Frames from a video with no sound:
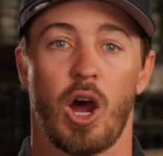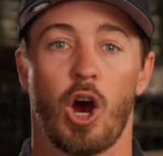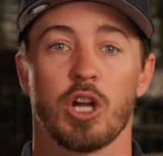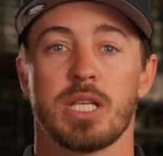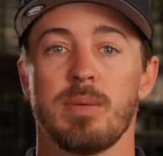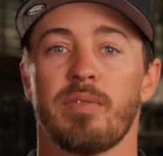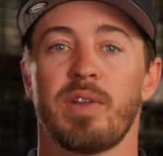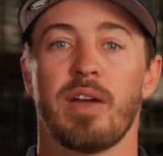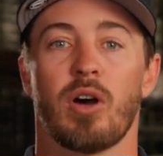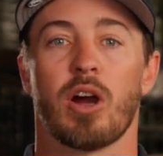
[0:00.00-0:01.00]
Our team of
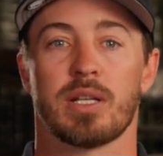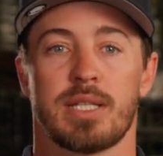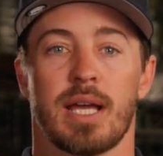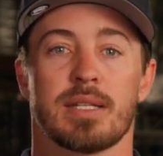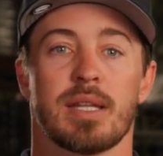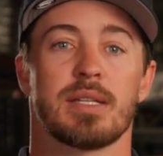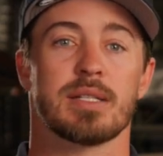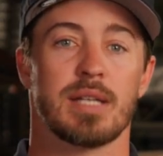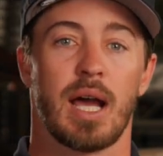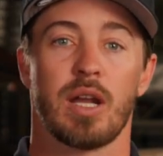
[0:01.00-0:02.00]
naval architects
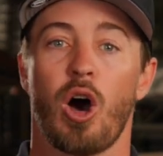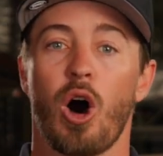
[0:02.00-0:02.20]
designed